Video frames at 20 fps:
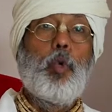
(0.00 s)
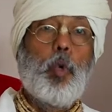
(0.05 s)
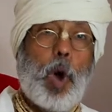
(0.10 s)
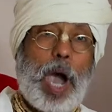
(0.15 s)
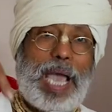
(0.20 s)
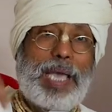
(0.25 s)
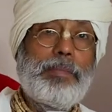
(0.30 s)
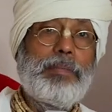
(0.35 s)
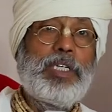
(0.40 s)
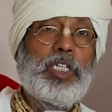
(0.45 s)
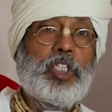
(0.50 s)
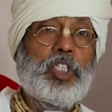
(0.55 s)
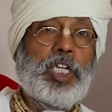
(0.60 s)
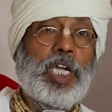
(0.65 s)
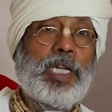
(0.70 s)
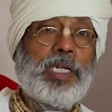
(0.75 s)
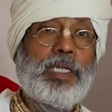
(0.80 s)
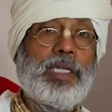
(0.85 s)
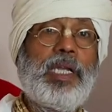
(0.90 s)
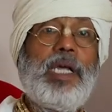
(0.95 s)
Y
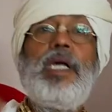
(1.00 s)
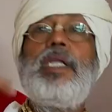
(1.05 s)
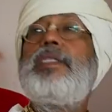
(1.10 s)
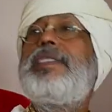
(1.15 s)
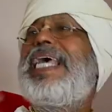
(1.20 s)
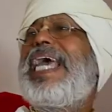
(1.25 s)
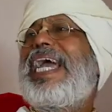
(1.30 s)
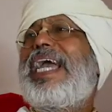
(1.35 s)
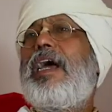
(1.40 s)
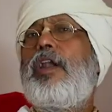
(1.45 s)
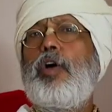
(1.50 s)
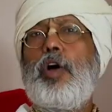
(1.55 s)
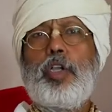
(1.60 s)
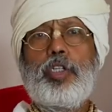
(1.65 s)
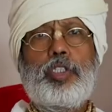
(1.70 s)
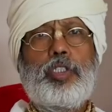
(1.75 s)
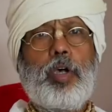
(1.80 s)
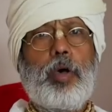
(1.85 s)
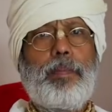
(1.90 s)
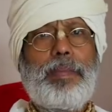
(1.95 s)
mission, they can
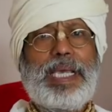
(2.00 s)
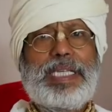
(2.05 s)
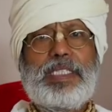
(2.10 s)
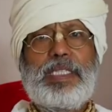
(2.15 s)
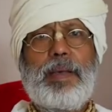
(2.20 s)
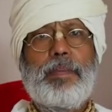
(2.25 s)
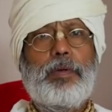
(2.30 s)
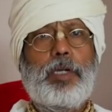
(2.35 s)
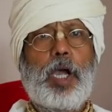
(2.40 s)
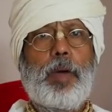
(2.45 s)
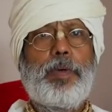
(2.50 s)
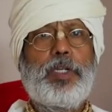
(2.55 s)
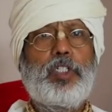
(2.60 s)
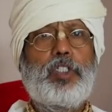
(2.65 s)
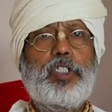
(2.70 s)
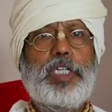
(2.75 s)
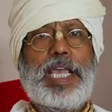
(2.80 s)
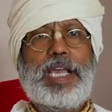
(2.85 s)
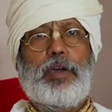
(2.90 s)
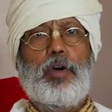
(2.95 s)
also make some
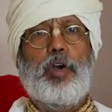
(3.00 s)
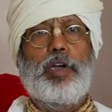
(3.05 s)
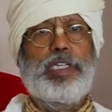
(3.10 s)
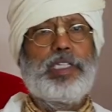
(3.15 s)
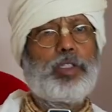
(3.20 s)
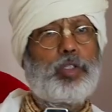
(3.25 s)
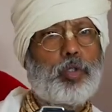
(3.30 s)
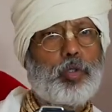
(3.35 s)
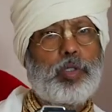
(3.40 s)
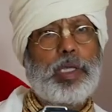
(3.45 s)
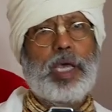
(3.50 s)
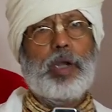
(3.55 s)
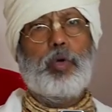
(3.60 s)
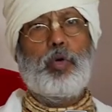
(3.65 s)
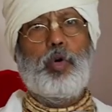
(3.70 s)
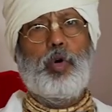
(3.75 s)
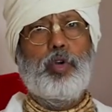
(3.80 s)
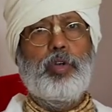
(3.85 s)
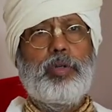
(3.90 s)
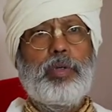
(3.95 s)
commentary according to their
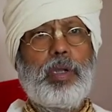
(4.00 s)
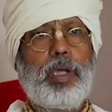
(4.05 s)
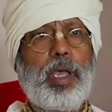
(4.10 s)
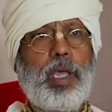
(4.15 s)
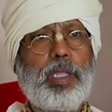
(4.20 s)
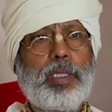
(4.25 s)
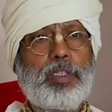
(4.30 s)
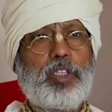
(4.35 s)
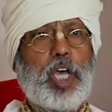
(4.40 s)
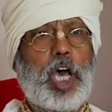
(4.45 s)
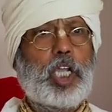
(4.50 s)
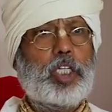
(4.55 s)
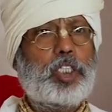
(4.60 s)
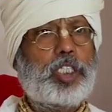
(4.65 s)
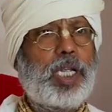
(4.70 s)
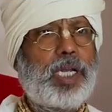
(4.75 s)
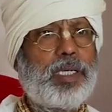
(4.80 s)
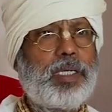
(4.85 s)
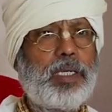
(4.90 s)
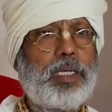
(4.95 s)
own
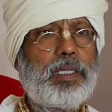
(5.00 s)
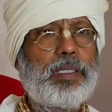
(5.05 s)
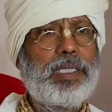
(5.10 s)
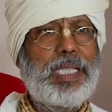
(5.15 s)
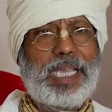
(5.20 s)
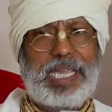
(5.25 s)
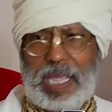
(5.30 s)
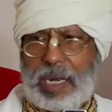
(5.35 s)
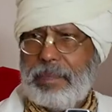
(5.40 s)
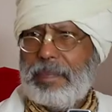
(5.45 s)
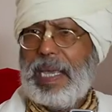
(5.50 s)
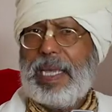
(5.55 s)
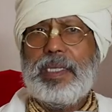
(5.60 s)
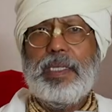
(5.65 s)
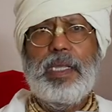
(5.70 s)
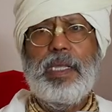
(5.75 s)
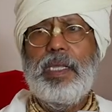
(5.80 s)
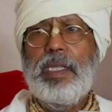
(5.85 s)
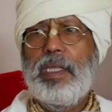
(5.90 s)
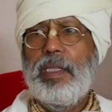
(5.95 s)
darshan. They can make.
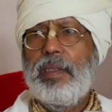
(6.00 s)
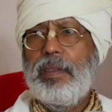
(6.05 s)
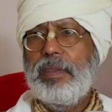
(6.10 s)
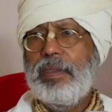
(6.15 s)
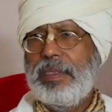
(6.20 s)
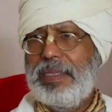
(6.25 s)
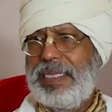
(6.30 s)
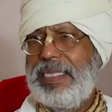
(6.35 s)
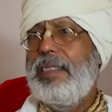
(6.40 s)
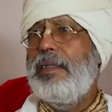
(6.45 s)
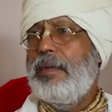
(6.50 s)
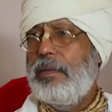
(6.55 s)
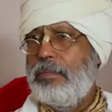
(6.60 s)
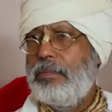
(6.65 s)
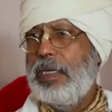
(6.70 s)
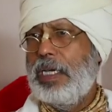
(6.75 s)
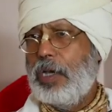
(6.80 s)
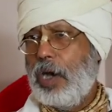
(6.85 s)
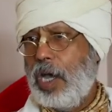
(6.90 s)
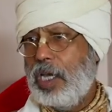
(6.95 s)

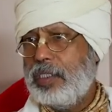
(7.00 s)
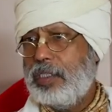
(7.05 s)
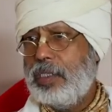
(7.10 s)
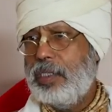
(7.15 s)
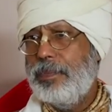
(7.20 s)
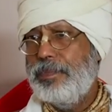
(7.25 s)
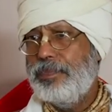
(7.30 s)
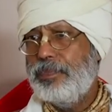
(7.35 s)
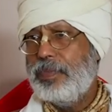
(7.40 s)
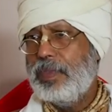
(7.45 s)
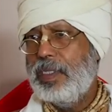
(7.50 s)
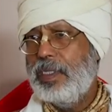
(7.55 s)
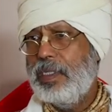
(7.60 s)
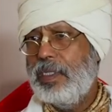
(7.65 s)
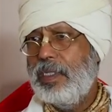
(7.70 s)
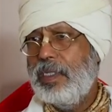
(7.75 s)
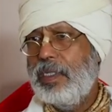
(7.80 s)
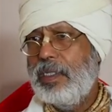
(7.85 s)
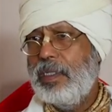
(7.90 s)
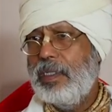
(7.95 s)
Because
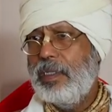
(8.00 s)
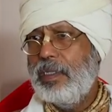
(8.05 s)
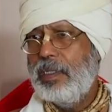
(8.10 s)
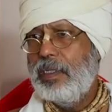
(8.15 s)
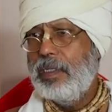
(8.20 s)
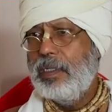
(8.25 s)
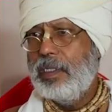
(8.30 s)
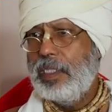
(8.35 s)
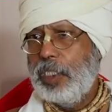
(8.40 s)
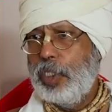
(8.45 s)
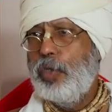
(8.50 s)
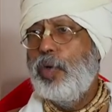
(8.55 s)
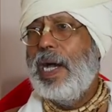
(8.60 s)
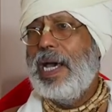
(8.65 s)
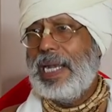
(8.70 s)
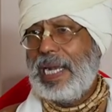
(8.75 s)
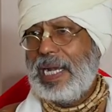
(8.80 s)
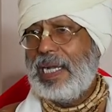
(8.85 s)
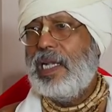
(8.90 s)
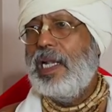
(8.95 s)
you
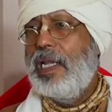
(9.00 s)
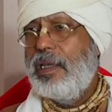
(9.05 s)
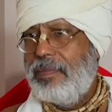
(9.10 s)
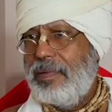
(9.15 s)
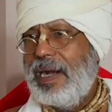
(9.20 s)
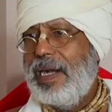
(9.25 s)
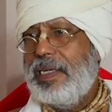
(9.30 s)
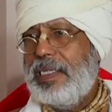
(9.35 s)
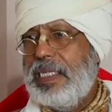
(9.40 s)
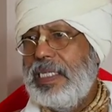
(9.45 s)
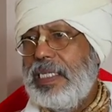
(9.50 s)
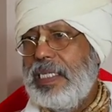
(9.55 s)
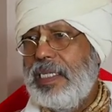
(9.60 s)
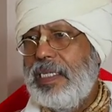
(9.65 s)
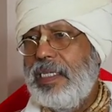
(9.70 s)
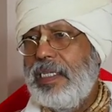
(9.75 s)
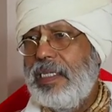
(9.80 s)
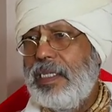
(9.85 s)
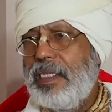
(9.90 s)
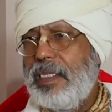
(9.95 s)
are at liberty
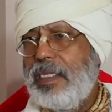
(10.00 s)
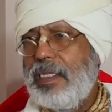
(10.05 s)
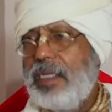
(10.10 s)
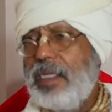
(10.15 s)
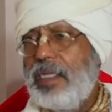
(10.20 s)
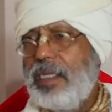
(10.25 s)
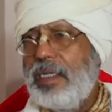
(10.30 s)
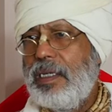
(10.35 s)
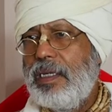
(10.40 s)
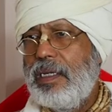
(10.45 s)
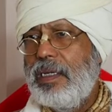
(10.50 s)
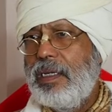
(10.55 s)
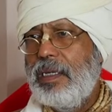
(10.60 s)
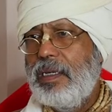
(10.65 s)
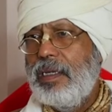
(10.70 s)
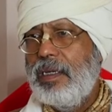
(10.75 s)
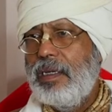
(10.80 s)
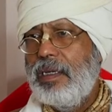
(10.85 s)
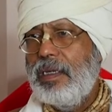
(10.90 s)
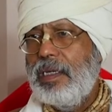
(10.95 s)

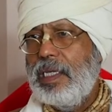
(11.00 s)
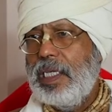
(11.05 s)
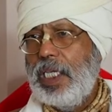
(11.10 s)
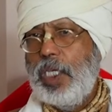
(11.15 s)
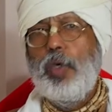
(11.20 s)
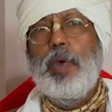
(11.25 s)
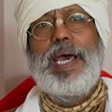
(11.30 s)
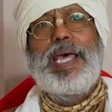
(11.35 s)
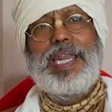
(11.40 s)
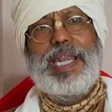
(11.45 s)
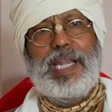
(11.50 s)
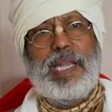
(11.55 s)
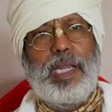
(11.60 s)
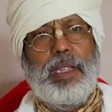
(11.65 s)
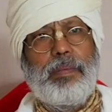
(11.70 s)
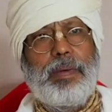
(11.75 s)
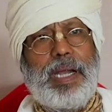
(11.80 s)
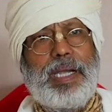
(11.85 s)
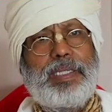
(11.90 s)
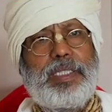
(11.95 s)
you are at
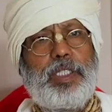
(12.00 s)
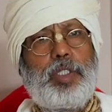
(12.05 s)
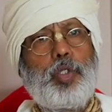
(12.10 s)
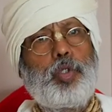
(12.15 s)
liberty